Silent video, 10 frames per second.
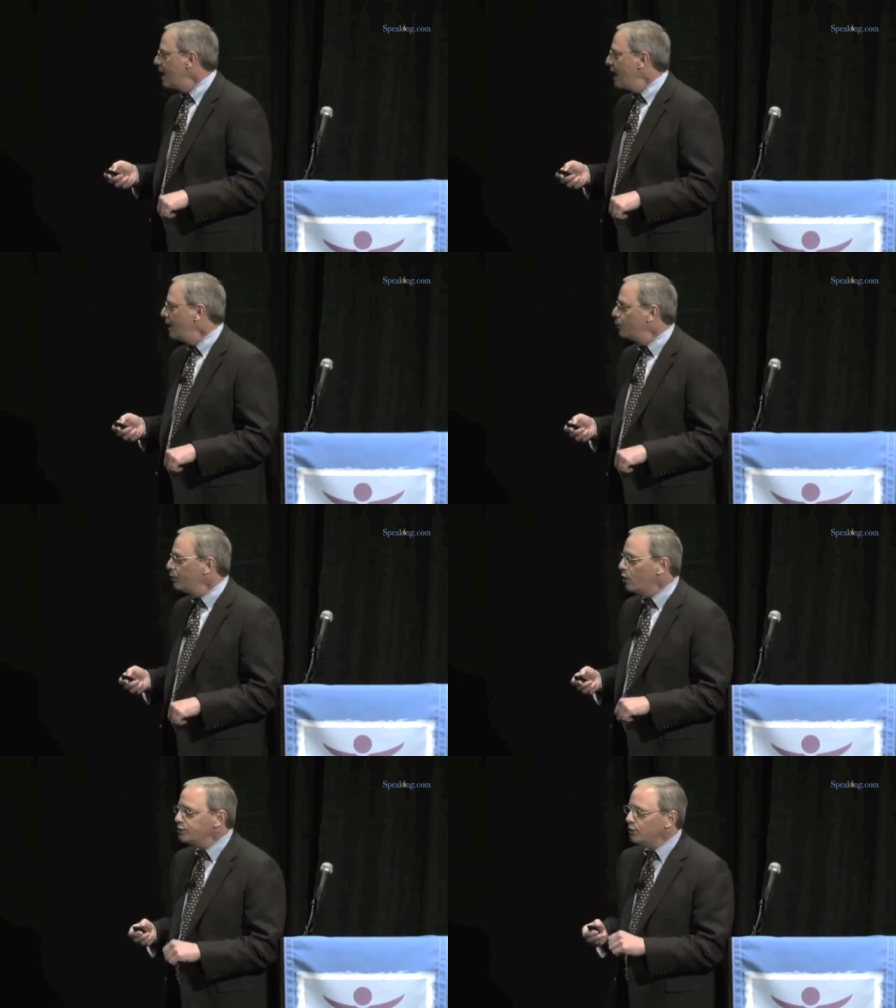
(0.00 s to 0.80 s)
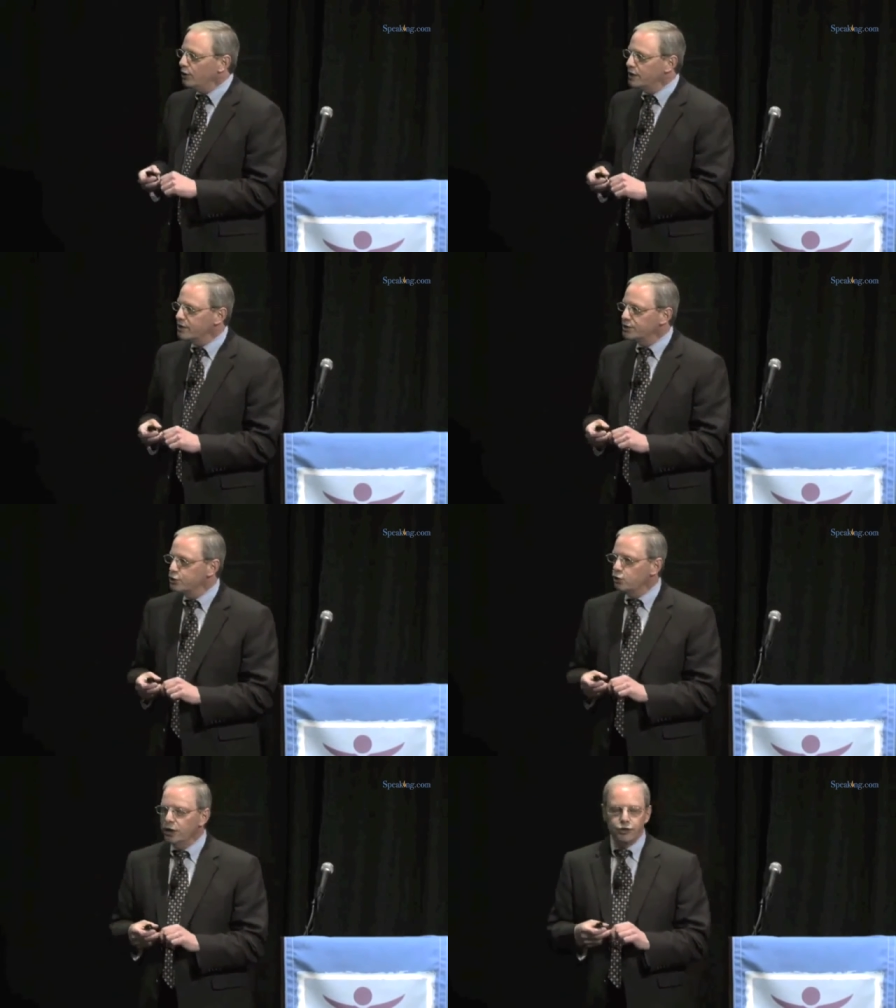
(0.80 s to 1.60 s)
We're also learning there's a
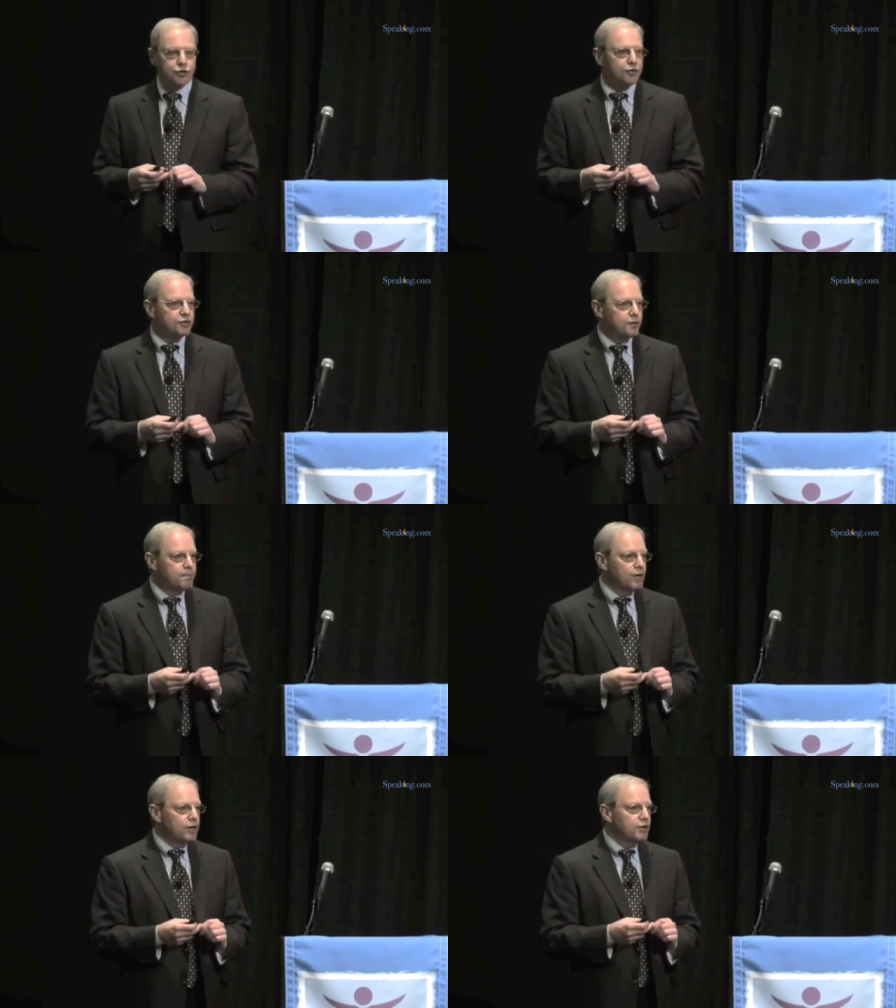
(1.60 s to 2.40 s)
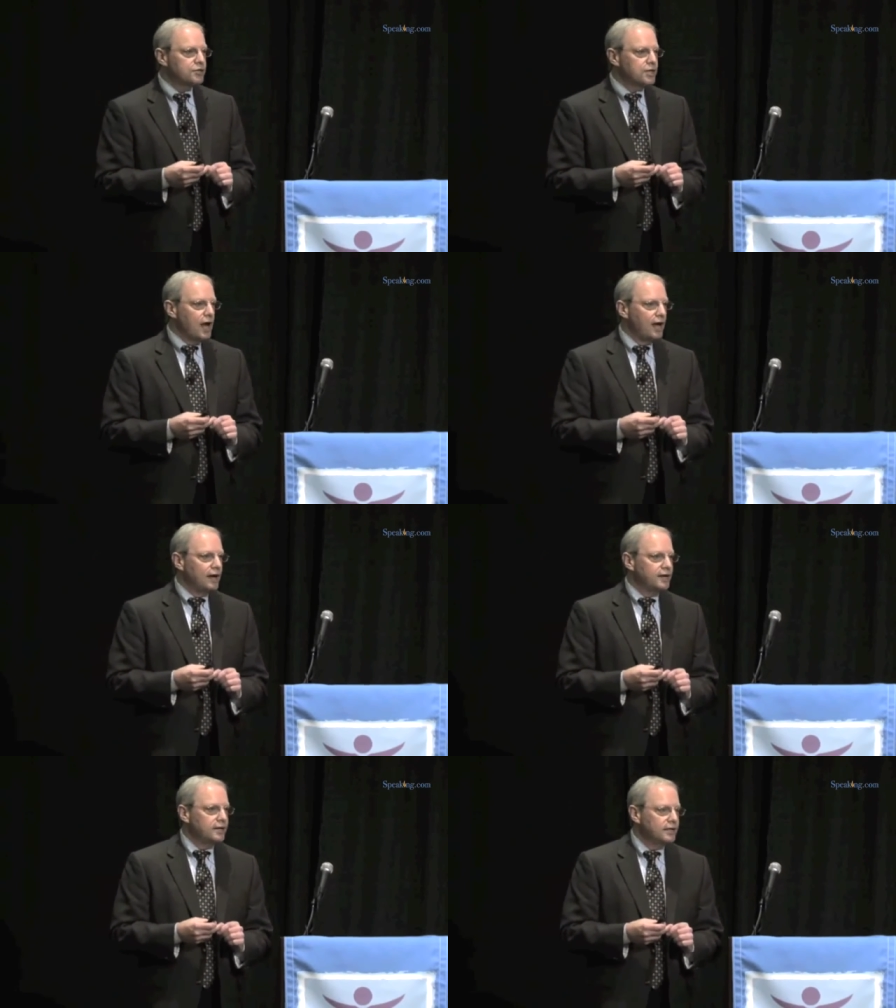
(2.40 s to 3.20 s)
new literature that's emerged on